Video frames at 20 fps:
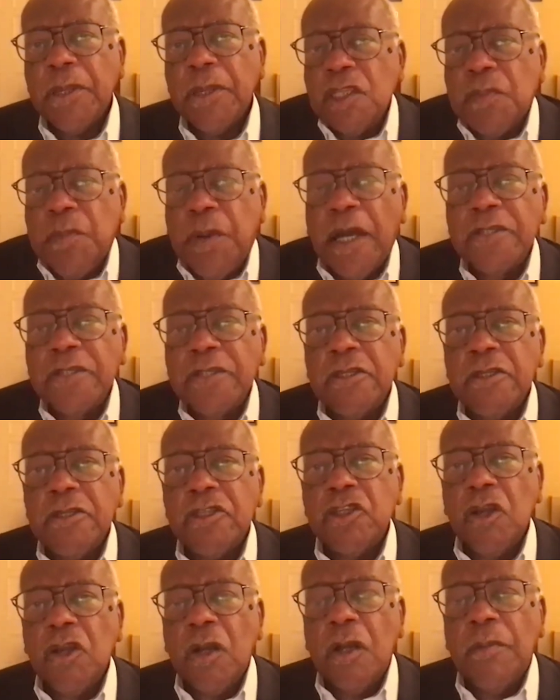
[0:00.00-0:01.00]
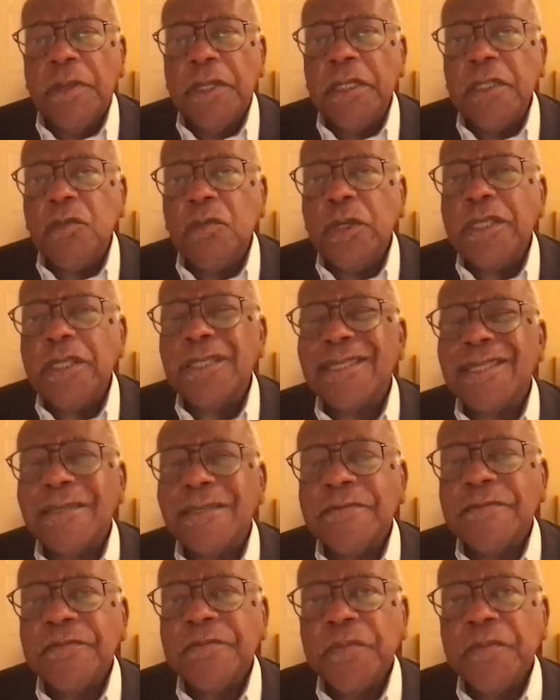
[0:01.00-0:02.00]
it was part of the job. And it was,
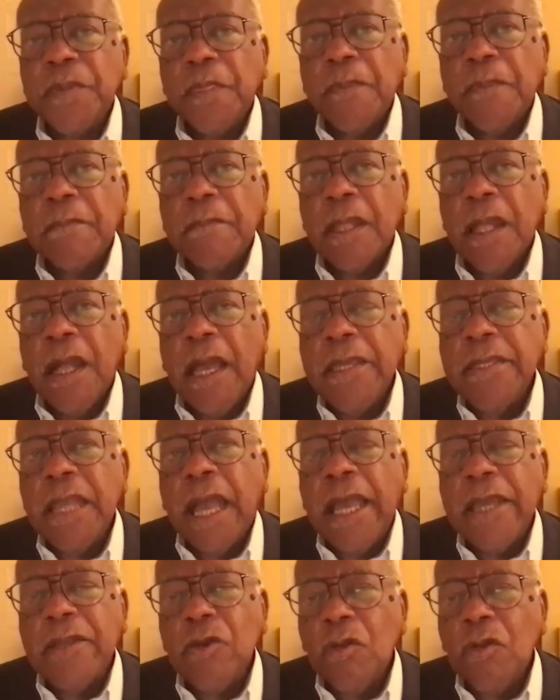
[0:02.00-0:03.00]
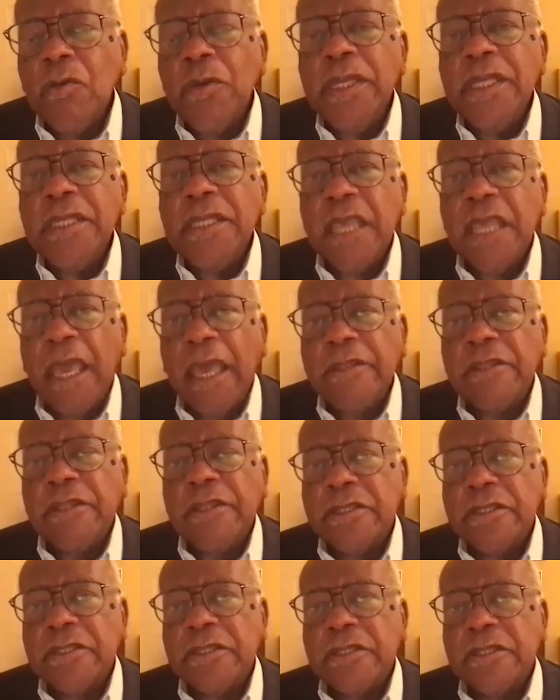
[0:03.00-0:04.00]
I'd always had
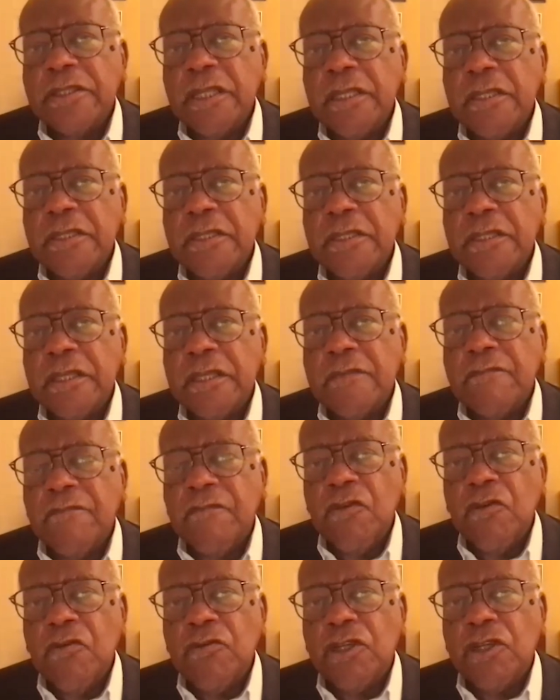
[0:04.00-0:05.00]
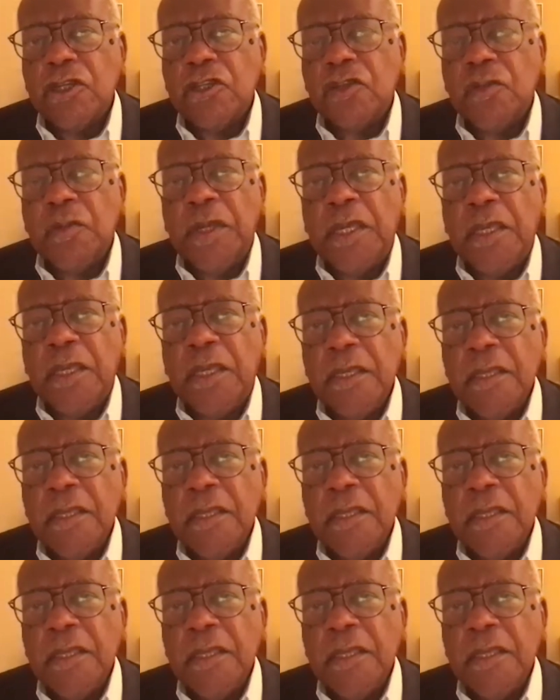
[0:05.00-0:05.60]
this view, just to be